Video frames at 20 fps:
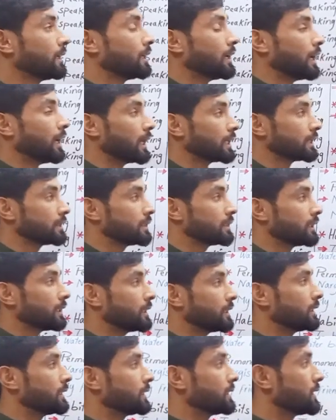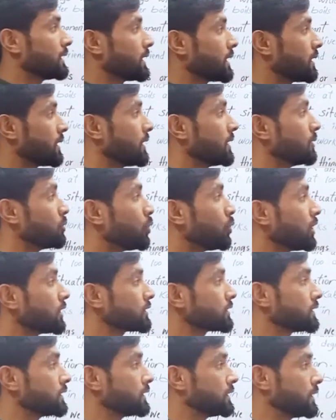And the
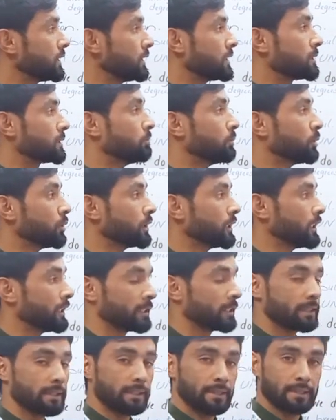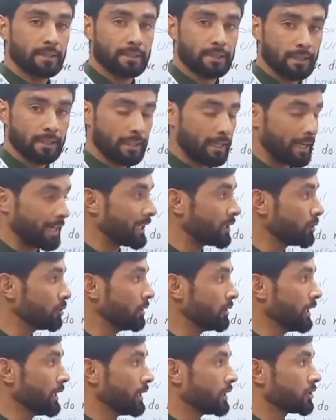water is boiling
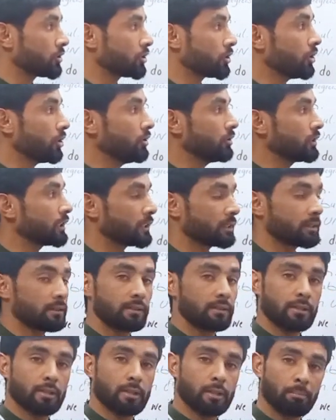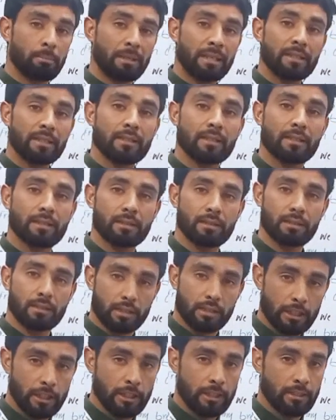now, so you can make
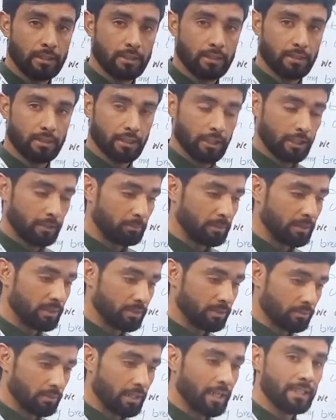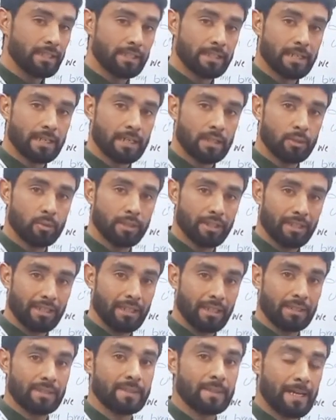tea. It means right now
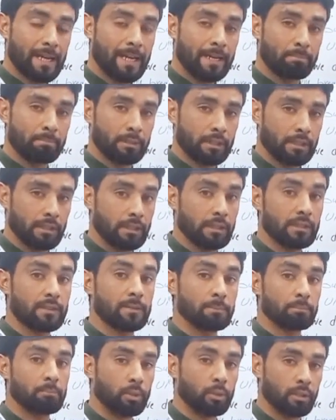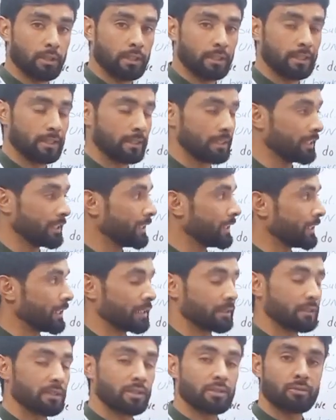it's happening, it's boiling,
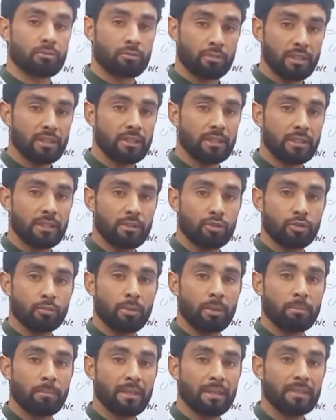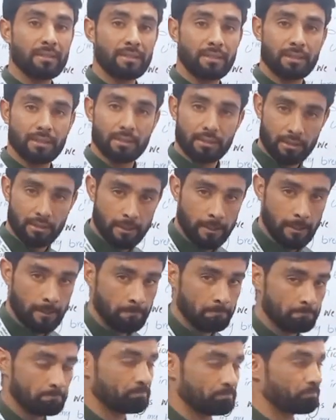and it's ready to be made tea.